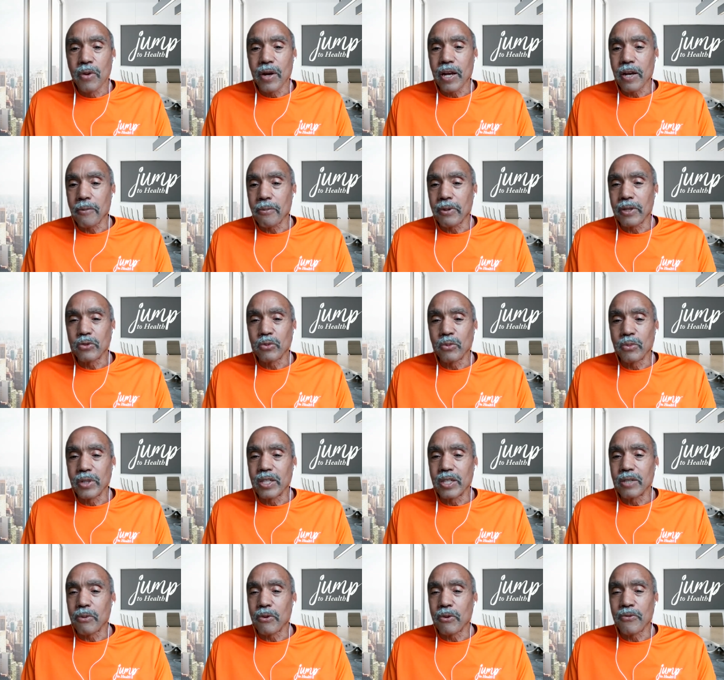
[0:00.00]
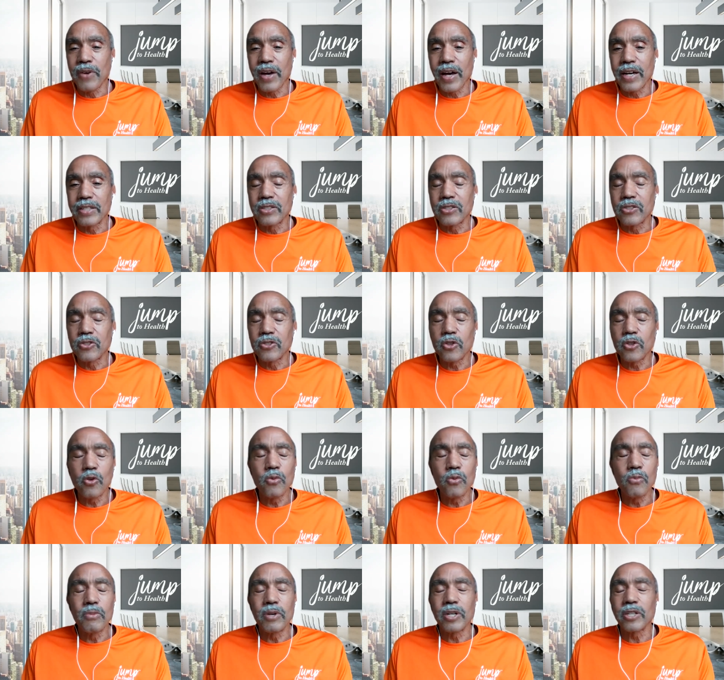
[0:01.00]
we're at a place where we can provide
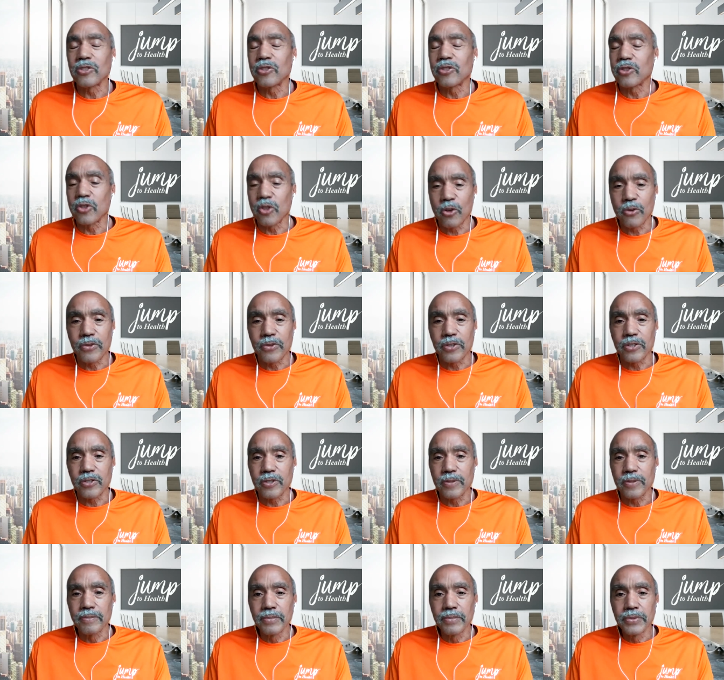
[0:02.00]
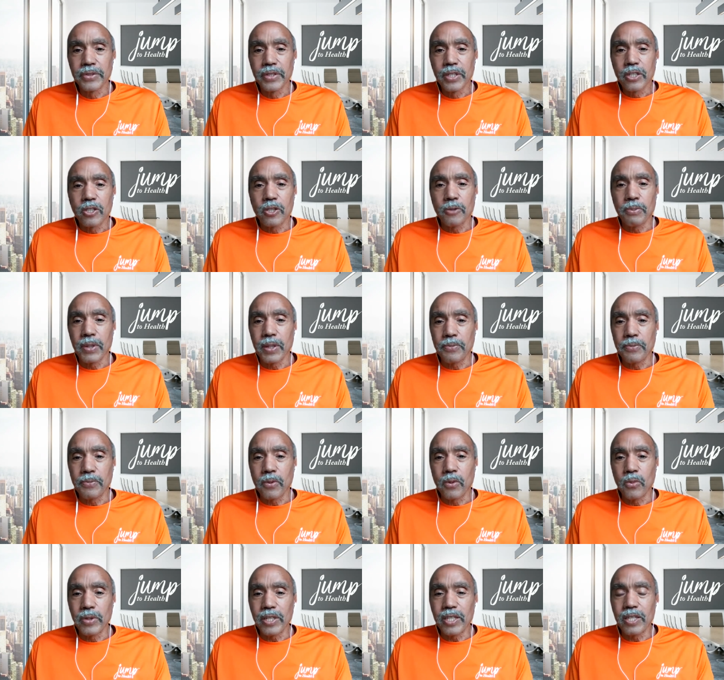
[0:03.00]
so much service to
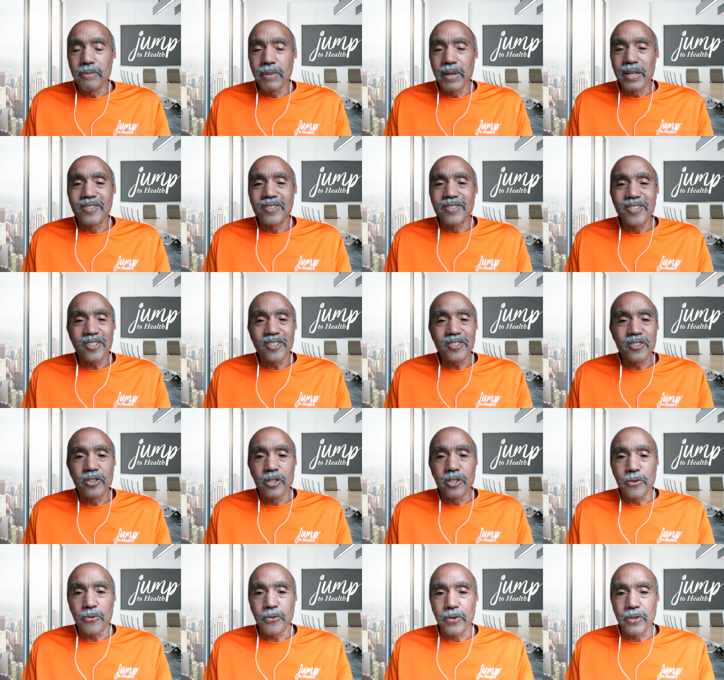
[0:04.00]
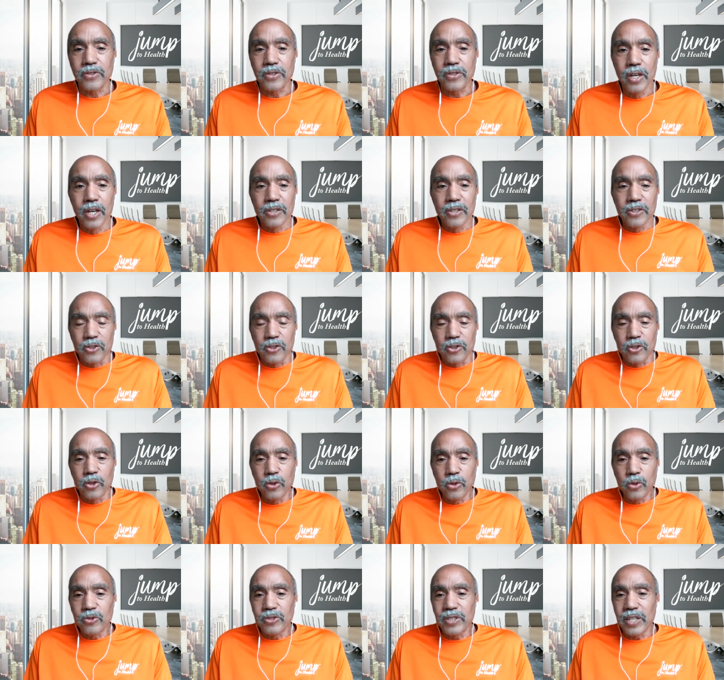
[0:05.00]
people. We can make such a difference. The
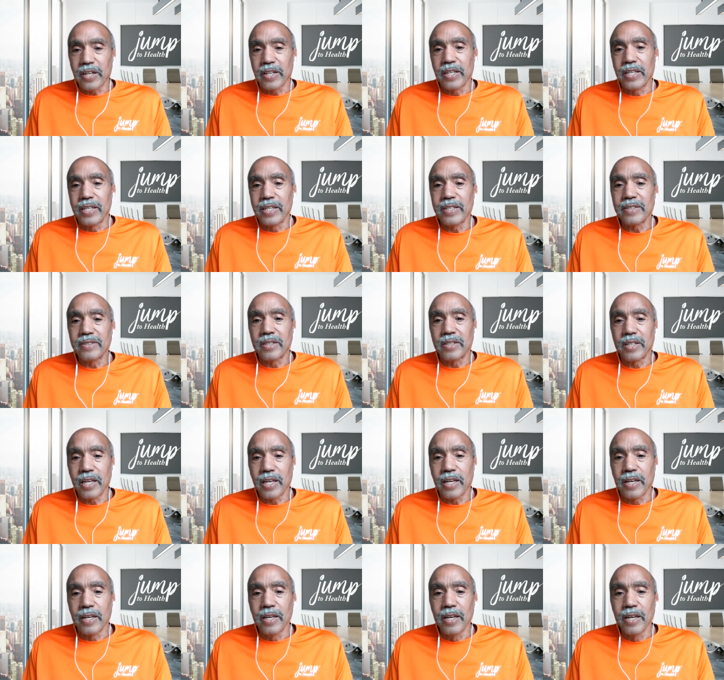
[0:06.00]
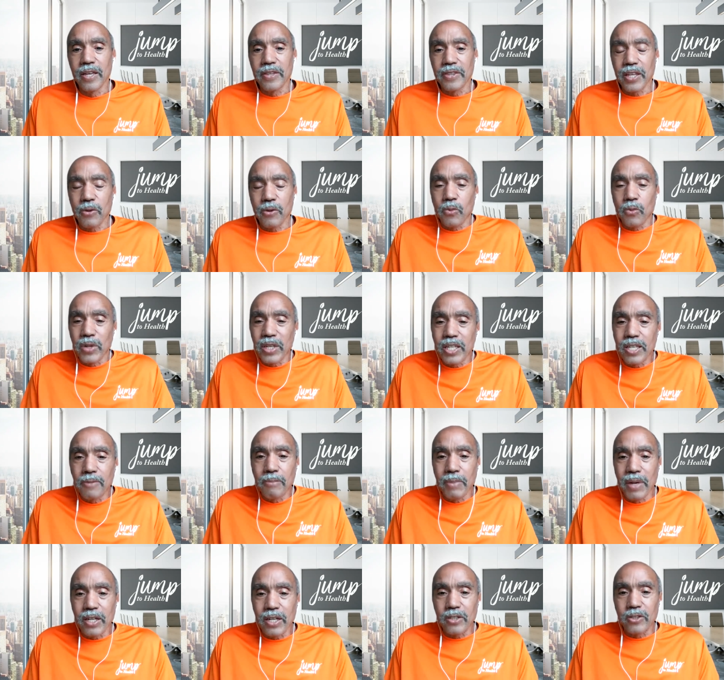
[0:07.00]
tools that are here today that we
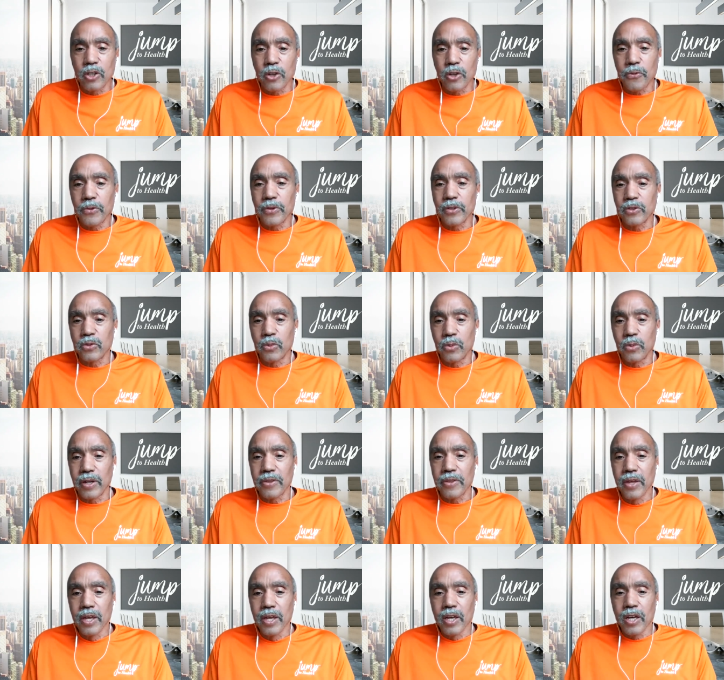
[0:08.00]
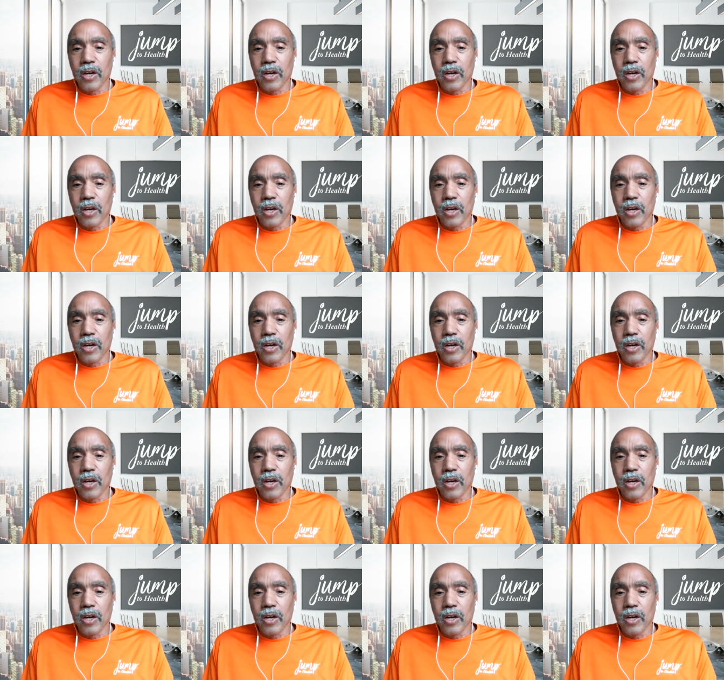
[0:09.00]
can make a difference with,